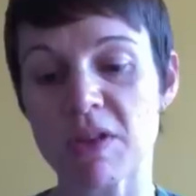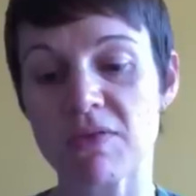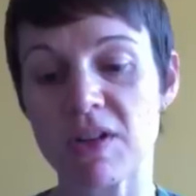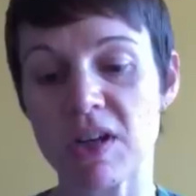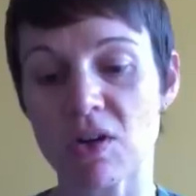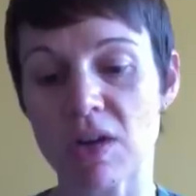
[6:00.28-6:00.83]
the
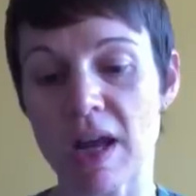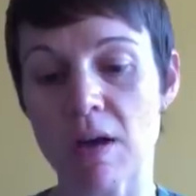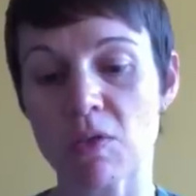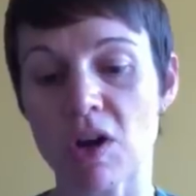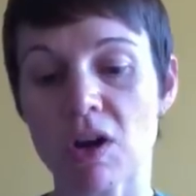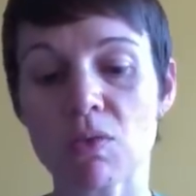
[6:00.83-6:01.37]
video
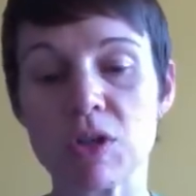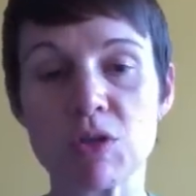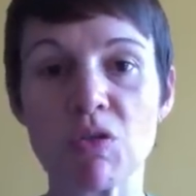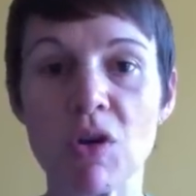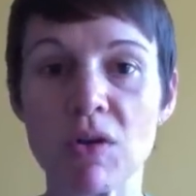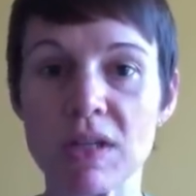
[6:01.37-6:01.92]
camera, which
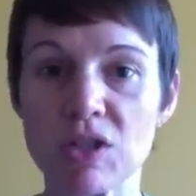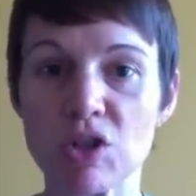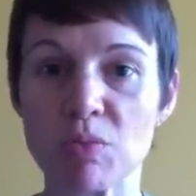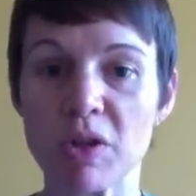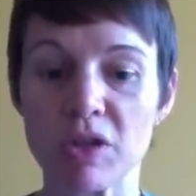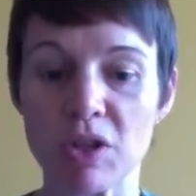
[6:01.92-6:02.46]
broke into a
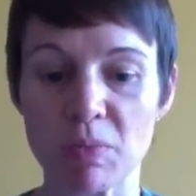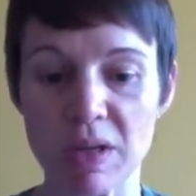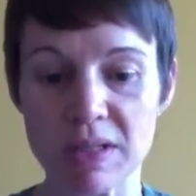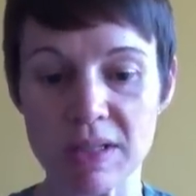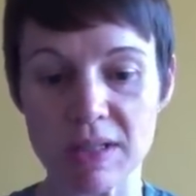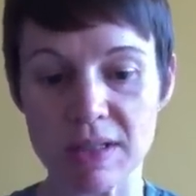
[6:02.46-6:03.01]
million
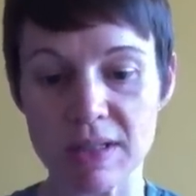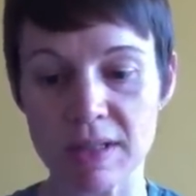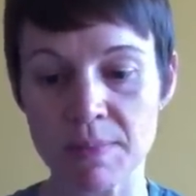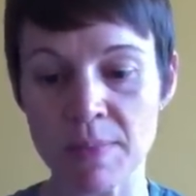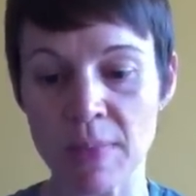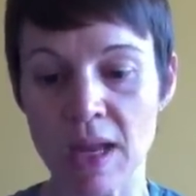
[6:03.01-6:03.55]
pieces.
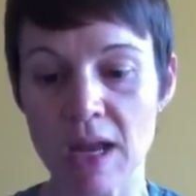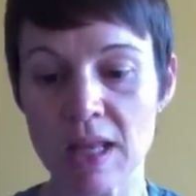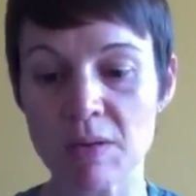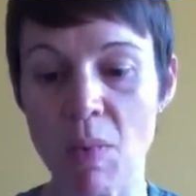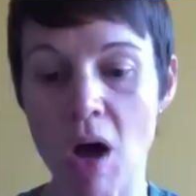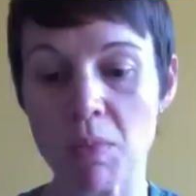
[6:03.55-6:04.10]
And
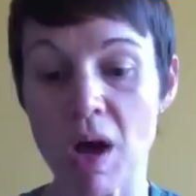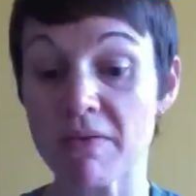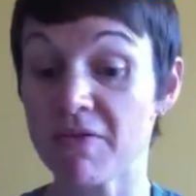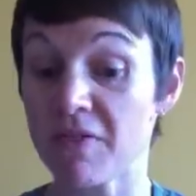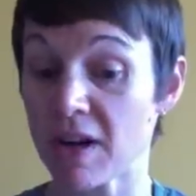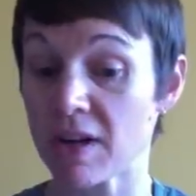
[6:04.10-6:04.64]
then Mom
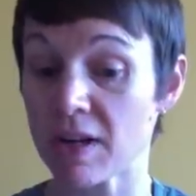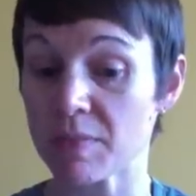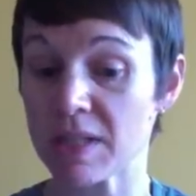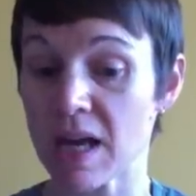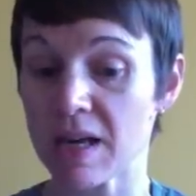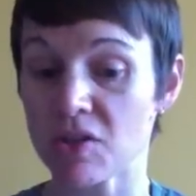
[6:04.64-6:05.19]
got very
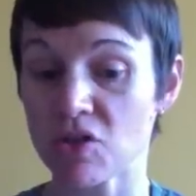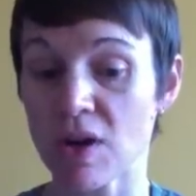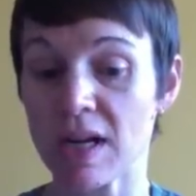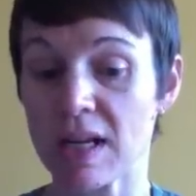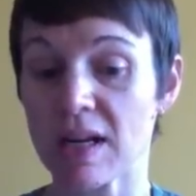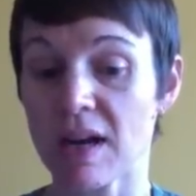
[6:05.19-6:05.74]
upset and tried
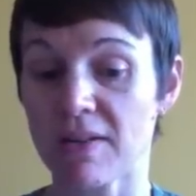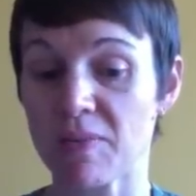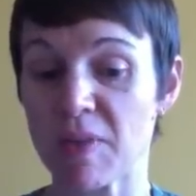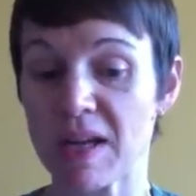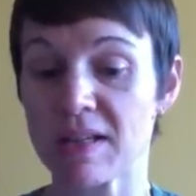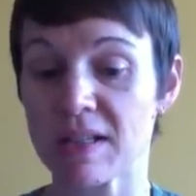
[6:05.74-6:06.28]
to get out of
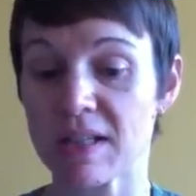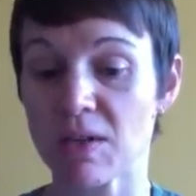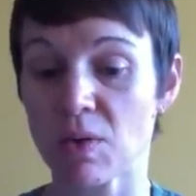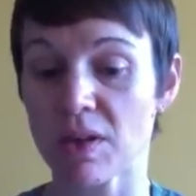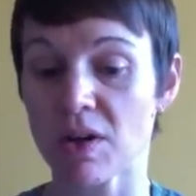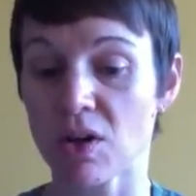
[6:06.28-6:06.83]
bed to see
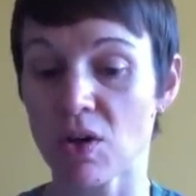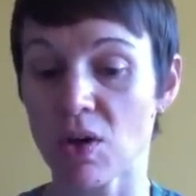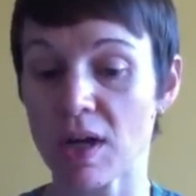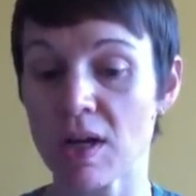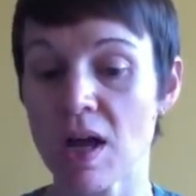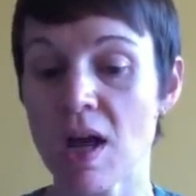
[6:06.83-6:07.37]
where they were
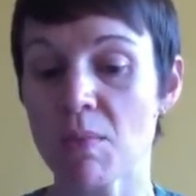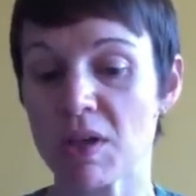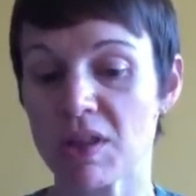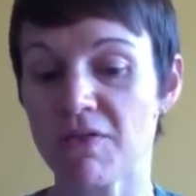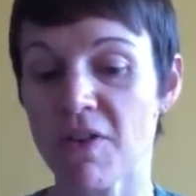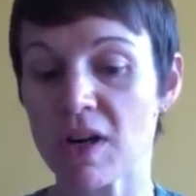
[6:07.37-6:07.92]
going, but
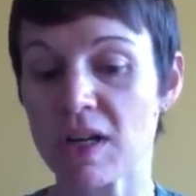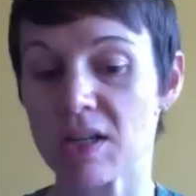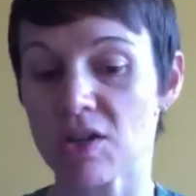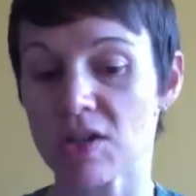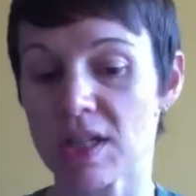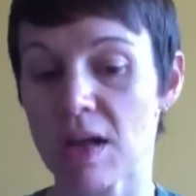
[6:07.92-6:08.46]
the farting
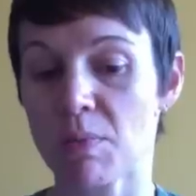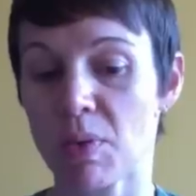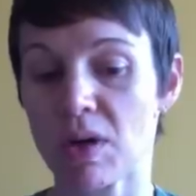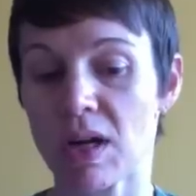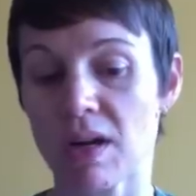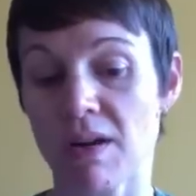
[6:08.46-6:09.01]
nurse kept
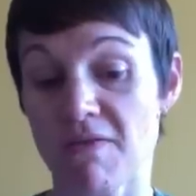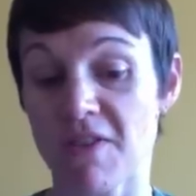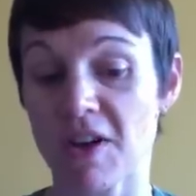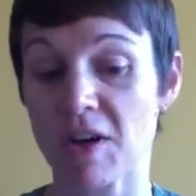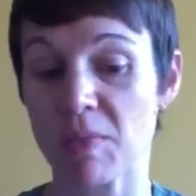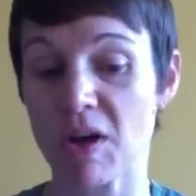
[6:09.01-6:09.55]
putting
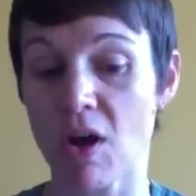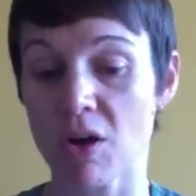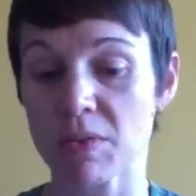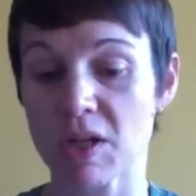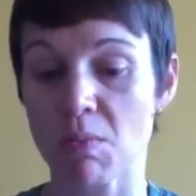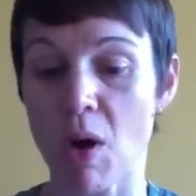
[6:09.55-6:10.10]
very big
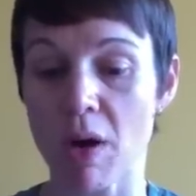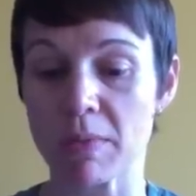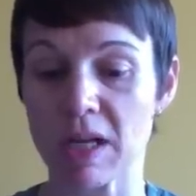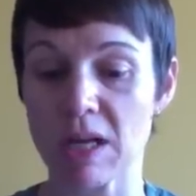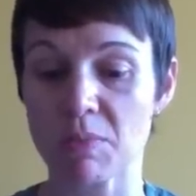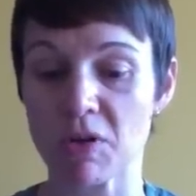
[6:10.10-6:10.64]
arms on Mom to
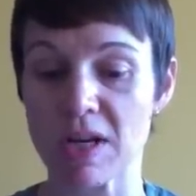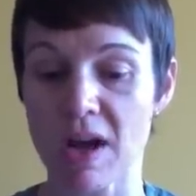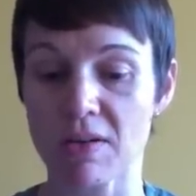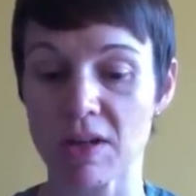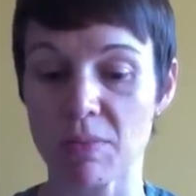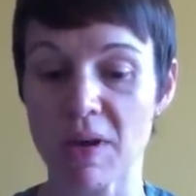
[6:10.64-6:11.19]
keep her
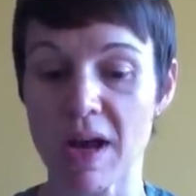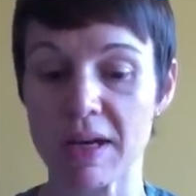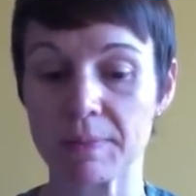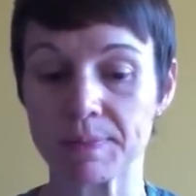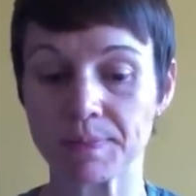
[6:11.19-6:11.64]
down in the bed.